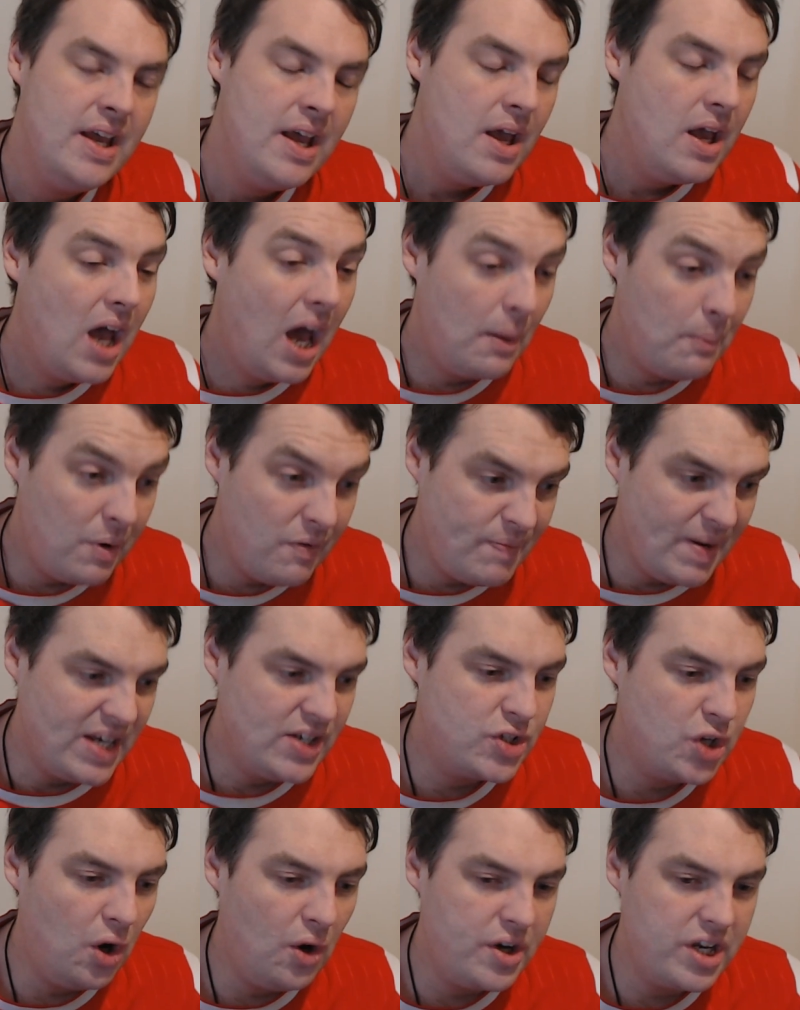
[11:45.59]
And we've been
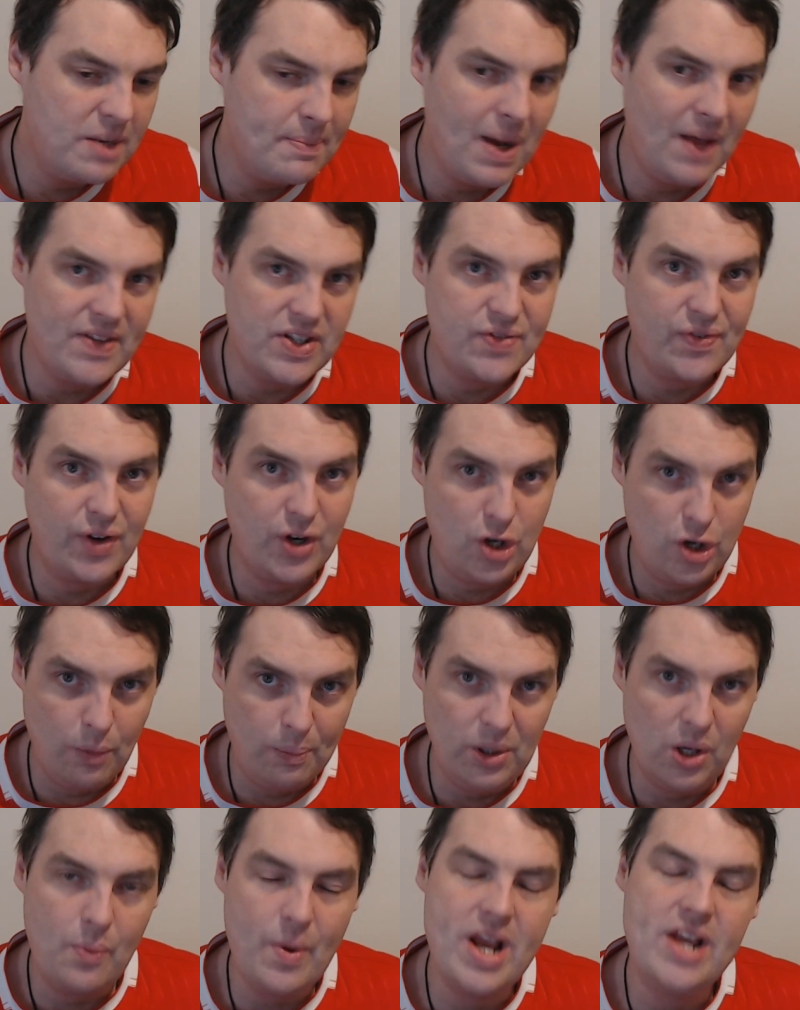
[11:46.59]
talking about this for a couple
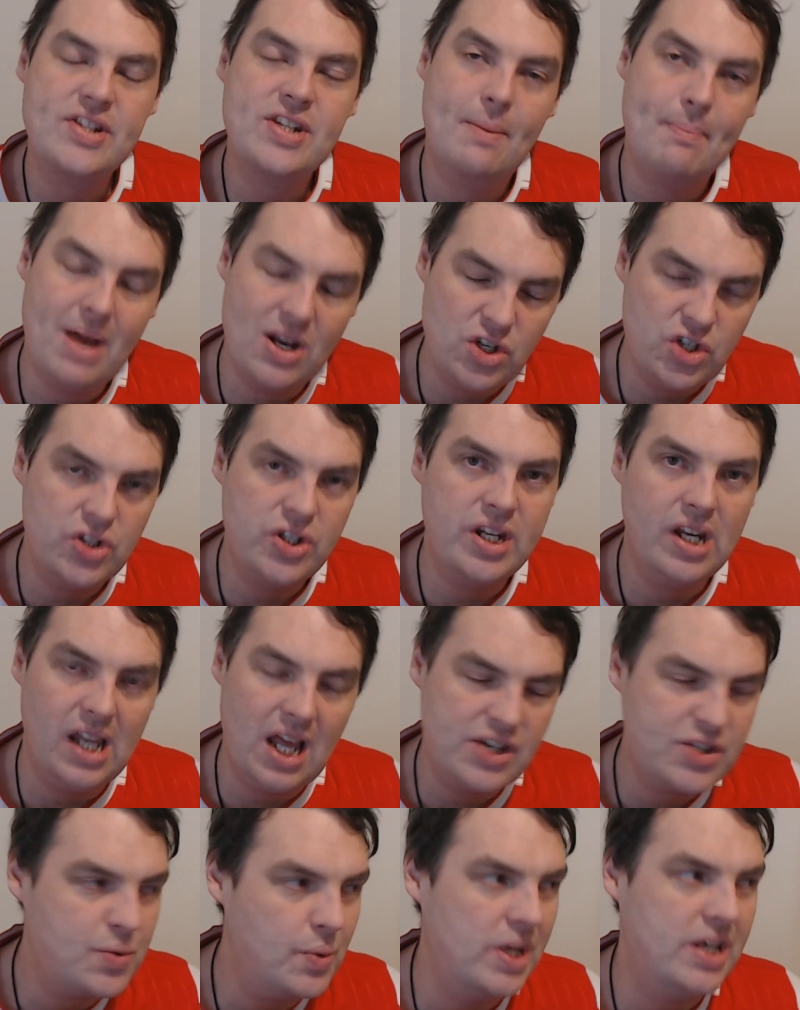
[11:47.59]
of weeks. I mentioned it
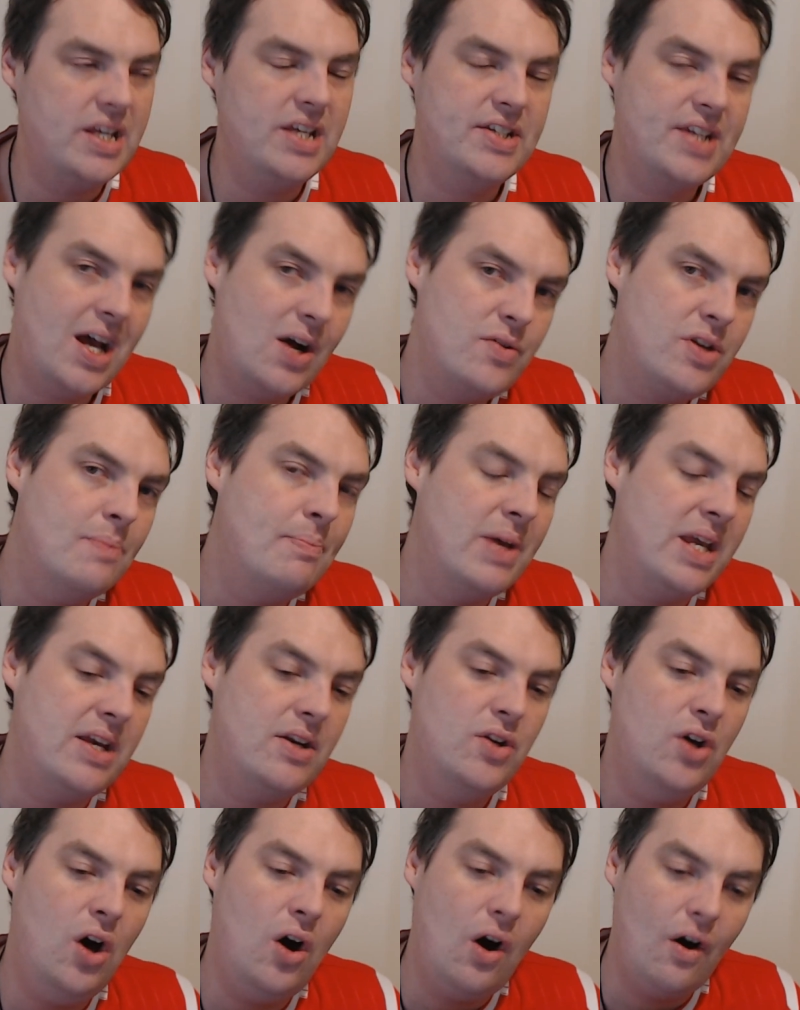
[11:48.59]
last week. It's how you beat
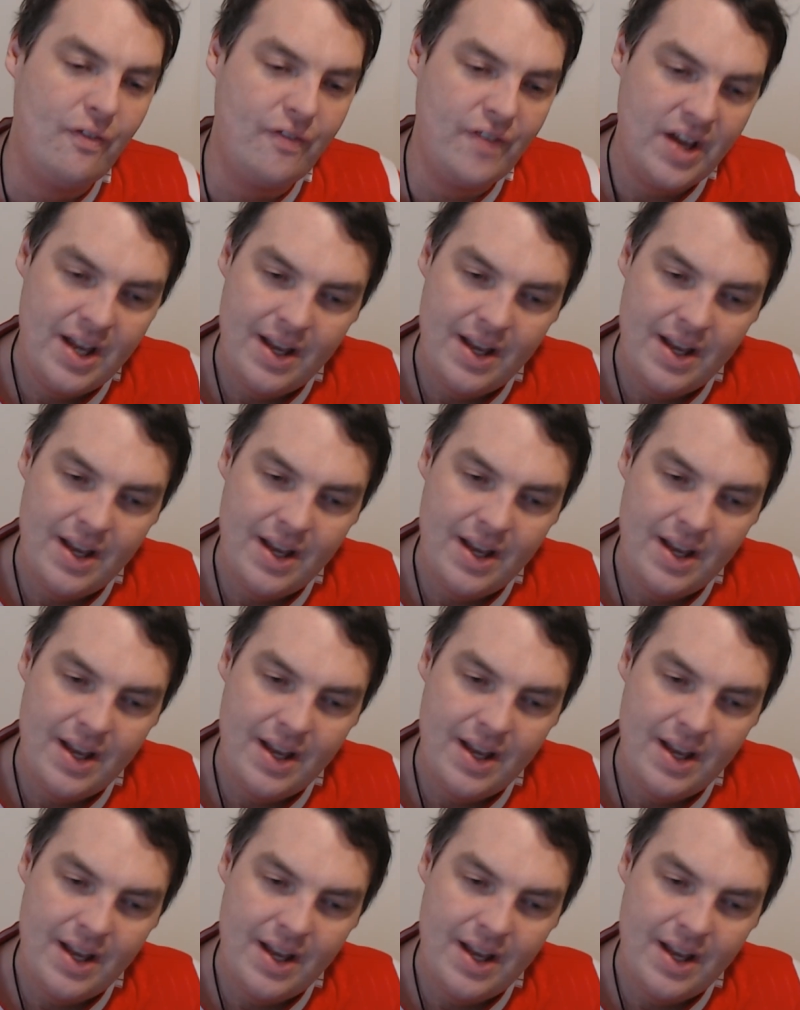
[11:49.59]
North.